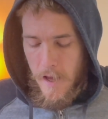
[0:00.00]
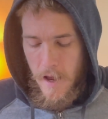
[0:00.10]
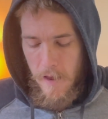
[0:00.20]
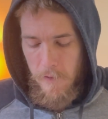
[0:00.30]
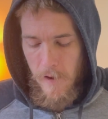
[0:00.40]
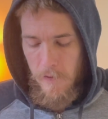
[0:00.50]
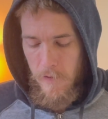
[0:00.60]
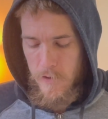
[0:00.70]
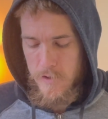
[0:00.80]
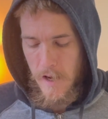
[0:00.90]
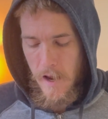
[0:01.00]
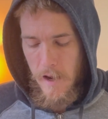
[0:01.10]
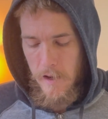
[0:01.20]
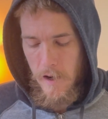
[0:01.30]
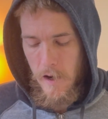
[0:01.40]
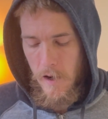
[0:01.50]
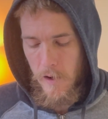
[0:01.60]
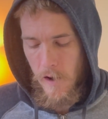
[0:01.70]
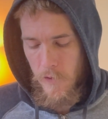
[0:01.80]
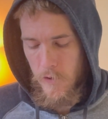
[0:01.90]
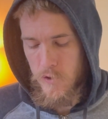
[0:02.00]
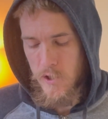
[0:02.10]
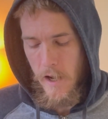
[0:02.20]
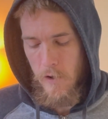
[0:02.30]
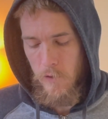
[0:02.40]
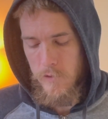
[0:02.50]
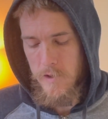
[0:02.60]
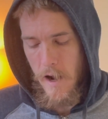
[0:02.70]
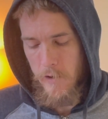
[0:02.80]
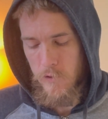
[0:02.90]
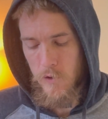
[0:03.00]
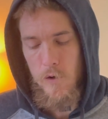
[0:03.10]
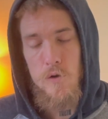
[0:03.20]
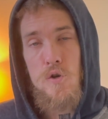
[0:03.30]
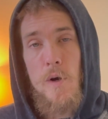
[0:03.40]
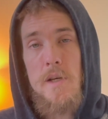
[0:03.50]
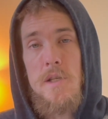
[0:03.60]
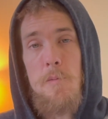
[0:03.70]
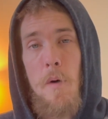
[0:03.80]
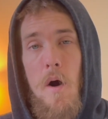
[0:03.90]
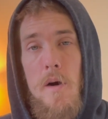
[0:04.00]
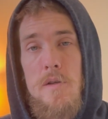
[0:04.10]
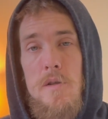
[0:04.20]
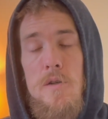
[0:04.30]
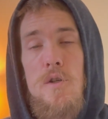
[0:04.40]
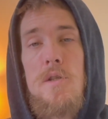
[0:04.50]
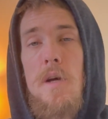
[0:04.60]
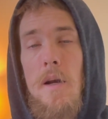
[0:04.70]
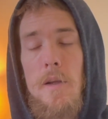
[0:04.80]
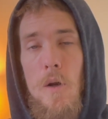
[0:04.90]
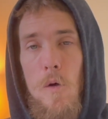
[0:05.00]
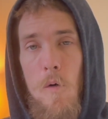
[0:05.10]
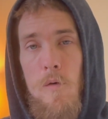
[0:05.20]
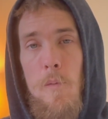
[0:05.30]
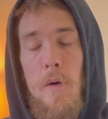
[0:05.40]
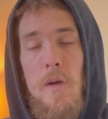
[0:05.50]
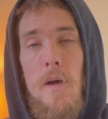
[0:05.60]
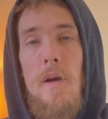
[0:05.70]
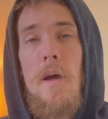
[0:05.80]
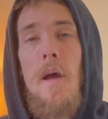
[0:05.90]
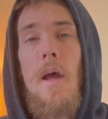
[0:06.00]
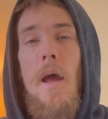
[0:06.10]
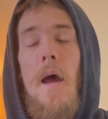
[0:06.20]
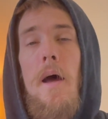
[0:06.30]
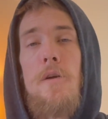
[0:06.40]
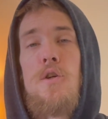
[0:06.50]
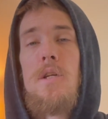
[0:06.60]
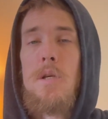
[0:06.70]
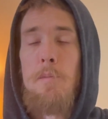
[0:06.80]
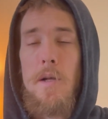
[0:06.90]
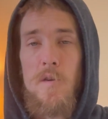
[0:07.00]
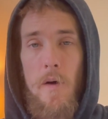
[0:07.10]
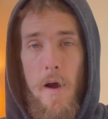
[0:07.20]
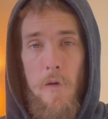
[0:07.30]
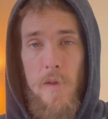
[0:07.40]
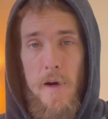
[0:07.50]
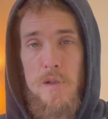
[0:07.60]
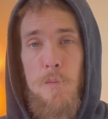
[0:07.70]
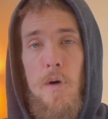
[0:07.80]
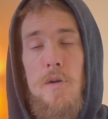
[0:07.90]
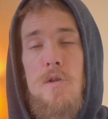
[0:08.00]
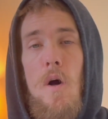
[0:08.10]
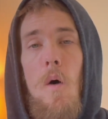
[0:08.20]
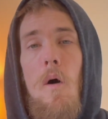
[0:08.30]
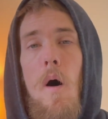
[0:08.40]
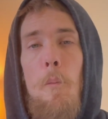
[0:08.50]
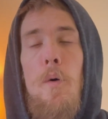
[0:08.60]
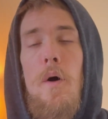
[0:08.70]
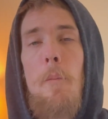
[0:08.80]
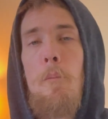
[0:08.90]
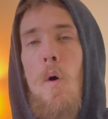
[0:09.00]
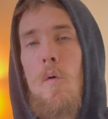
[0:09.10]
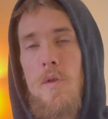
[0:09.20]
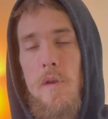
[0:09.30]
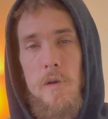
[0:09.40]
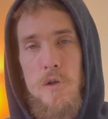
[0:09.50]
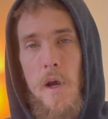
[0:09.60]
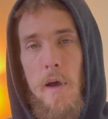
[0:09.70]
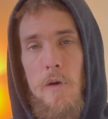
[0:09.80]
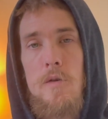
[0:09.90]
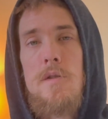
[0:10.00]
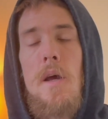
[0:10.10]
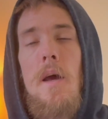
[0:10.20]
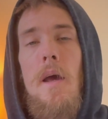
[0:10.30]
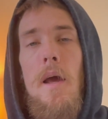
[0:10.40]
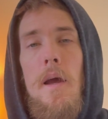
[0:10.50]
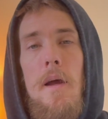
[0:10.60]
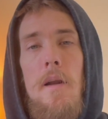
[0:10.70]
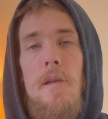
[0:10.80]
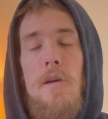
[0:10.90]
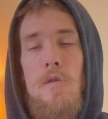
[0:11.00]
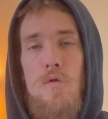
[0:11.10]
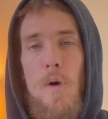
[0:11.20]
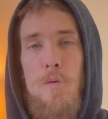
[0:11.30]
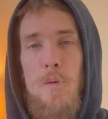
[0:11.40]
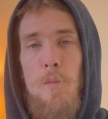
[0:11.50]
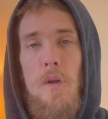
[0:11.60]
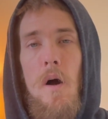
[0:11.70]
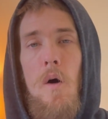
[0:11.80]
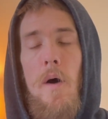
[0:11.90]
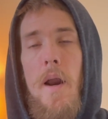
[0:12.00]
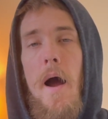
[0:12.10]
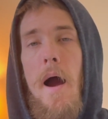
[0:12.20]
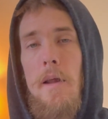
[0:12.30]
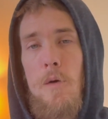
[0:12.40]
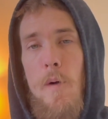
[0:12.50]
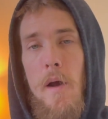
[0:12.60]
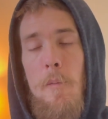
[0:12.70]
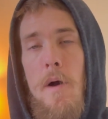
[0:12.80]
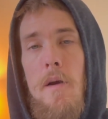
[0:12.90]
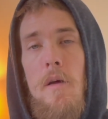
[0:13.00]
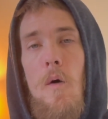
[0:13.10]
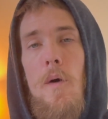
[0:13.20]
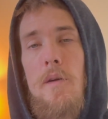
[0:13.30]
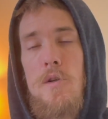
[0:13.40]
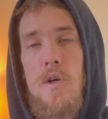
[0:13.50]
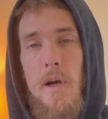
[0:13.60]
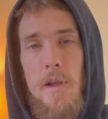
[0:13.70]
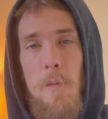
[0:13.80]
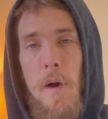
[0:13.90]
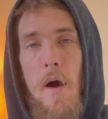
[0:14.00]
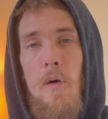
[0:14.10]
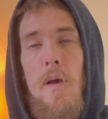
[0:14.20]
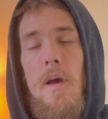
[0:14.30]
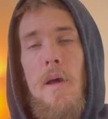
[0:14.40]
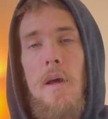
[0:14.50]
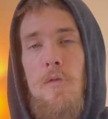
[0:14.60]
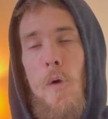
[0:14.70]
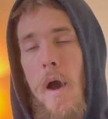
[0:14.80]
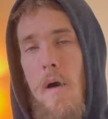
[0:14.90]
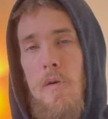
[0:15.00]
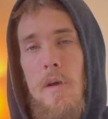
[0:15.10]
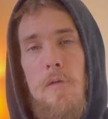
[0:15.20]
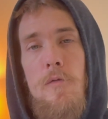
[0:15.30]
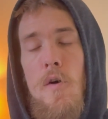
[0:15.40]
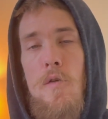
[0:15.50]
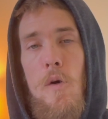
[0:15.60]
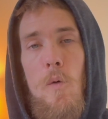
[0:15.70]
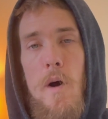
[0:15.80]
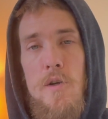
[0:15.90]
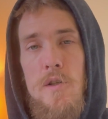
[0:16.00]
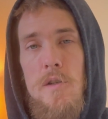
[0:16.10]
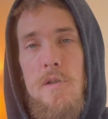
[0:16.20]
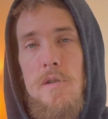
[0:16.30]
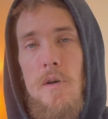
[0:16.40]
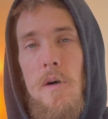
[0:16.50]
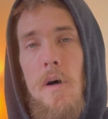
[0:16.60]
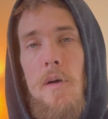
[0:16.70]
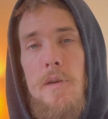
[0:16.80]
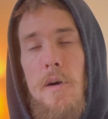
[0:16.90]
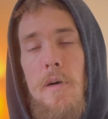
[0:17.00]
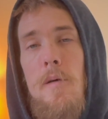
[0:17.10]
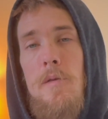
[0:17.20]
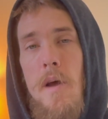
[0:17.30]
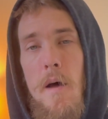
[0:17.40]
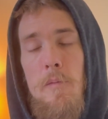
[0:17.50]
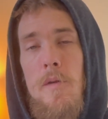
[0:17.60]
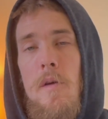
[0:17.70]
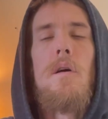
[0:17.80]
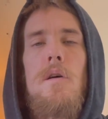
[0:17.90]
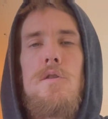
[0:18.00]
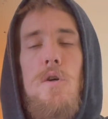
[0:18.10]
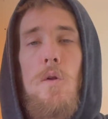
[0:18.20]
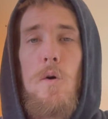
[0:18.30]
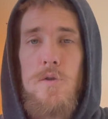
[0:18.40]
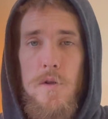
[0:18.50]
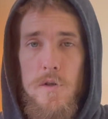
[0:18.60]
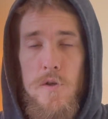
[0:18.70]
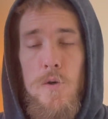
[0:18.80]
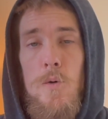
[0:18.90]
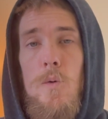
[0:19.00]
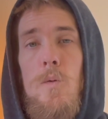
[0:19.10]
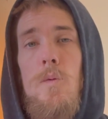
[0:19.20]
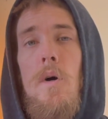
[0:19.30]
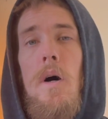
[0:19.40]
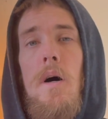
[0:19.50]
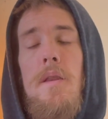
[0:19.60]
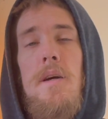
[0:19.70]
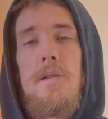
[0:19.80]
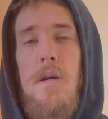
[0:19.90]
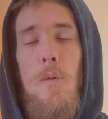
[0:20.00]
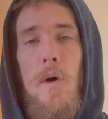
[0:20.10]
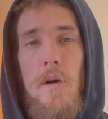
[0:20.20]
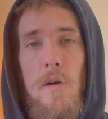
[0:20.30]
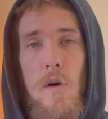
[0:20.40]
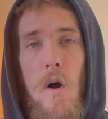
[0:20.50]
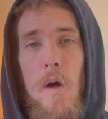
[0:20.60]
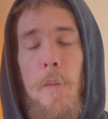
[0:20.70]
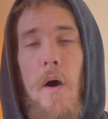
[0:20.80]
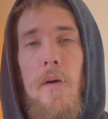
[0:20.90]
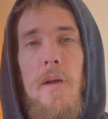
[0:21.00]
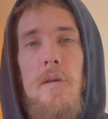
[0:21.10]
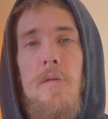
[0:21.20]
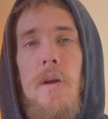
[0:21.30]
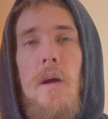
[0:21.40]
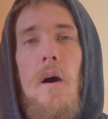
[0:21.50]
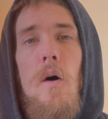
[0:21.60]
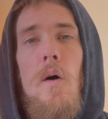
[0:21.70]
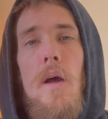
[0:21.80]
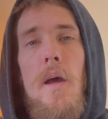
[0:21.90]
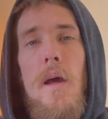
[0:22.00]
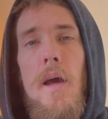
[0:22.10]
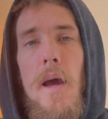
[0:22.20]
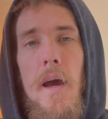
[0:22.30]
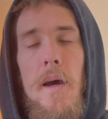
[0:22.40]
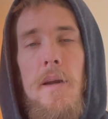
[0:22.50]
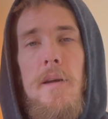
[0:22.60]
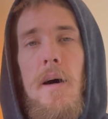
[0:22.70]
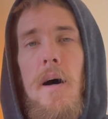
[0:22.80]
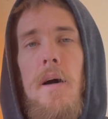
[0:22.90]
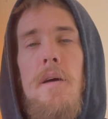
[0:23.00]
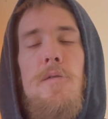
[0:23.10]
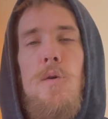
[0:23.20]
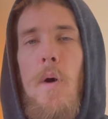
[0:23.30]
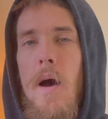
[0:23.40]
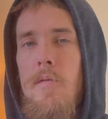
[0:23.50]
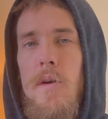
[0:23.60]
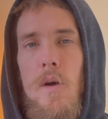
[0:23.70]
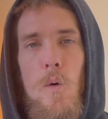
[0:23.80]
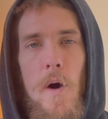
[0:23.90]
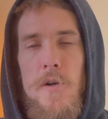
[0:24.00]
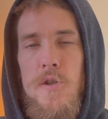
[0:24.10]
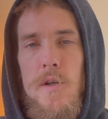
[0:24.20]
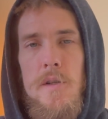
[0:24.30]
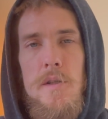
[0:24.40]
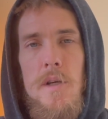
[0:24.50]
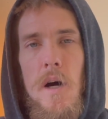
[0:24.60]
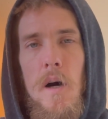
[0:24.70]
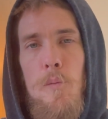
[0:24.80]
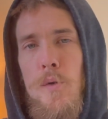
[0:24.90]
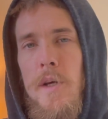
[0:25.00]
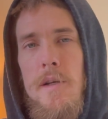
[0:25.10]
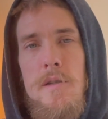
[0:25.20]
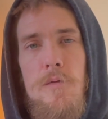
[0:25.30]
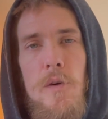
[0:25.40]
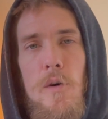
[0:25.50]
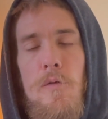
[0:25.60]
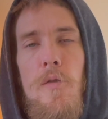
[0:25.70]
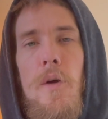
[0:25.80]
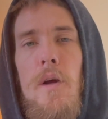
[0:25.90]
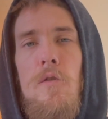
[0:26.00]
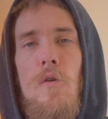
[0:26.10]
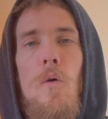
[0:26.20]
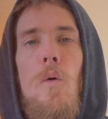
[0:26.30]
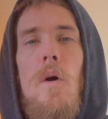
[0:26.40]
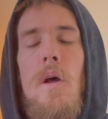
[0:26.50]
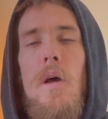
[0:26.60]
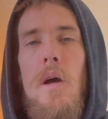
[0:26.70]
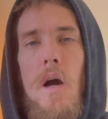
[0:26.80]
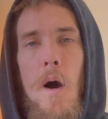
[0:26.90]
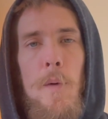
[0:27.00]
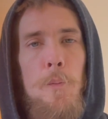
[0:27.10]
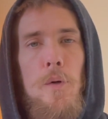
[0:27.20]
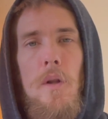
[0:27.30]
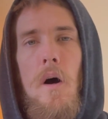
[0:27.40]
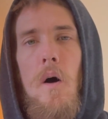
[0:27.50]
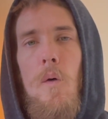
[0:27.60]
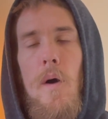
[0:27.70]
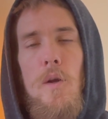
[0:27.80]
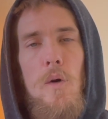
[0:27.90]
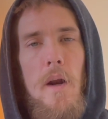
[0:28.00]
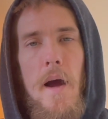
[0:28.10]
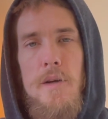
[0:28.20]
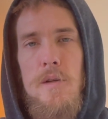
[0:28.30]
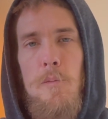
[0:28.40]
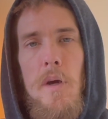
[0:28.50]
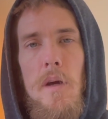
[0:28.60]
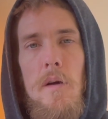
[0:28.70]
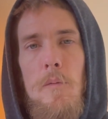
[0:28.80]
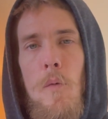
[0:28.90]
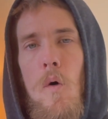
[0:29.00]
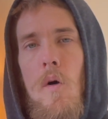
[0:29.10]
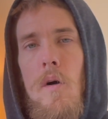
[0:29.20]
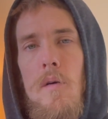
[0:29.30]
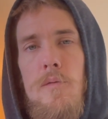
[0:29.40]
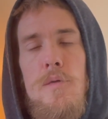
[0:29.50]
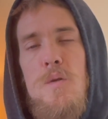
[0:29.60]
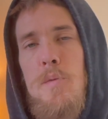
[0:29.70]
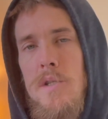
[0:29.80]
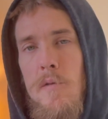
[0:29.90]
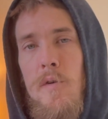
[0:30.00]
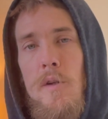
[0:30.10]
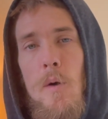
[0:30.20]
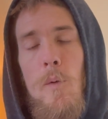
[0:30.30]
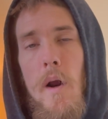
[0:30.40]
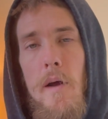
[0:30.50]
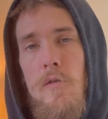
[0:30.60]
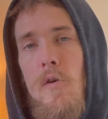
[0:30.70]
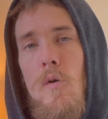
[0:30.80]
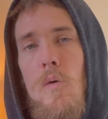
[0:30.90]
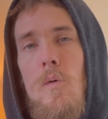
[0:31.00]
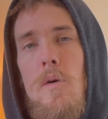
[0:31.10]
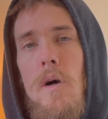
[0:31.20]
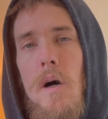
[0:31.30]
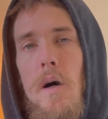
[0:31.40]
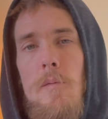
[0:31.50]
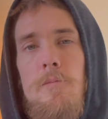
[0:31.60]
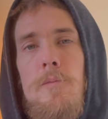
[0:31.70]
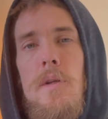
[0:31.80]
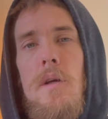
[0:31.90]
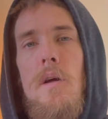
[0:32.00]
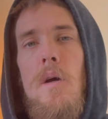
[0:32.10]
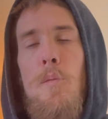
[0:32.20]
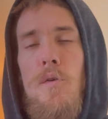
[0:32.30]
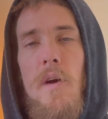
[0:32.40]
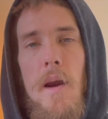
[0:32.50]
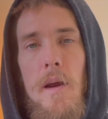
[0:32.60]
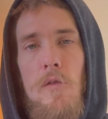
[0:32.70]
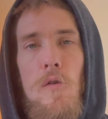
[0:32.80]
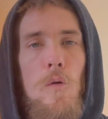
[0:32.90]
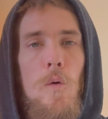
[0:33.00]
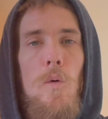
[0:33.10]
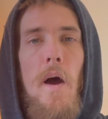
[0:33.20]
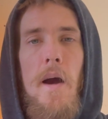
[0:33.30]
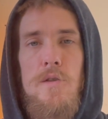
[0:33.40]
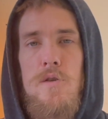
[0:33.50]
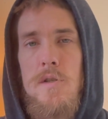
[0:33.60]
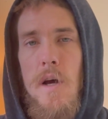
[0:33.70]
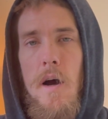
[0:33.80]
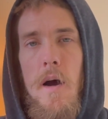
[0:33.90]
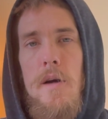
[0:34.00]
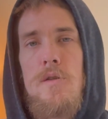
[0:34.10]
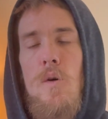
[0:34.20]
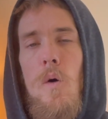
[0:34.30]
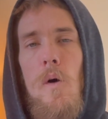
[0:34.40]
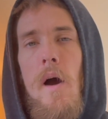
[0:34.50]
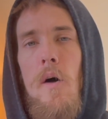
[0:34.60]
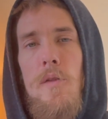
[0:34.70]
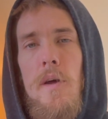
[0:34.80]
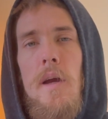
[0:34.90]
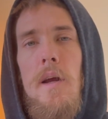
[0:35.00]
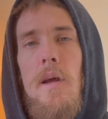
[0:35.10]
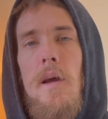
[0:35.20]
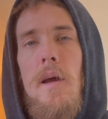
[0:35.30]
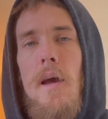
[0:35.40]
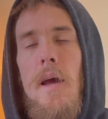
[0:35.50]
And then there's another channel, Dr. Tracy Marks, and she's got a little over 1 million, and she's a mental health expert. So I'll put both of the channels in the description below, and I highly recommend going to check them out if you have any further questions that are in depth. So those are the two things that I wanted to talk about in the video. And if you have any questions, please feel free to comment below, and you can ask me more of specifically what I do pertaining to exercise or healthy eating.